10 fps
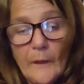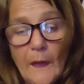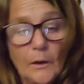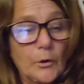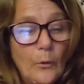
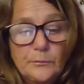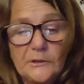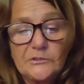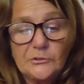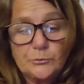I don't know if
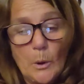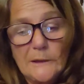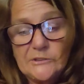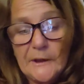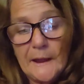this is
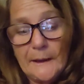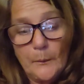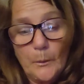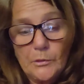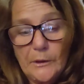
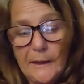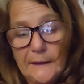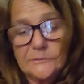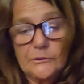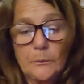resonating with the
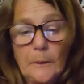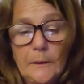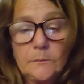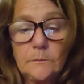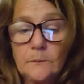Cancer,
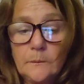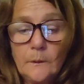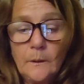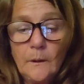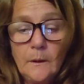but
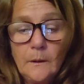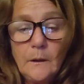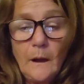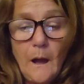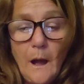
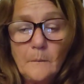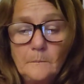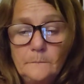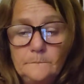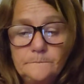
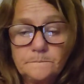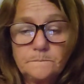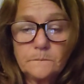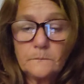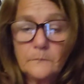um,
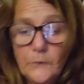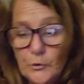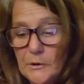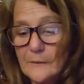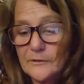
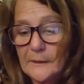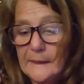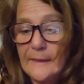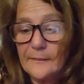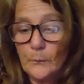you're
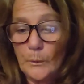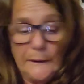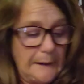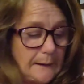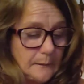definitely in the
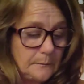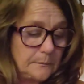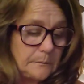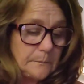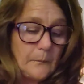reading.
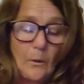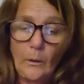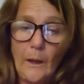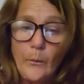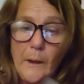
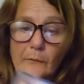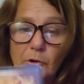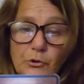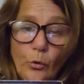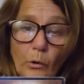Okay, we have
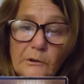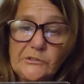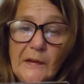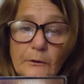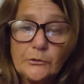a
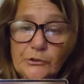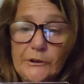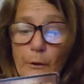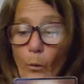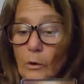Taurus
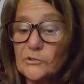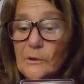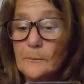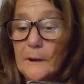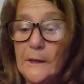energy, or
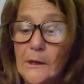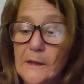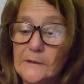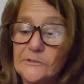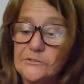somebody
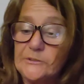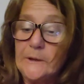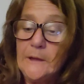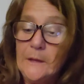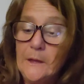is
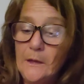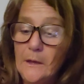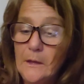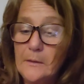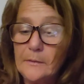
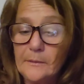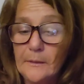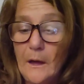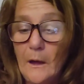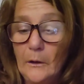
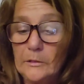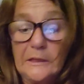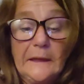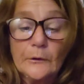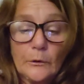a
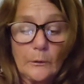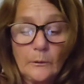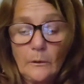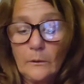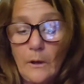leader.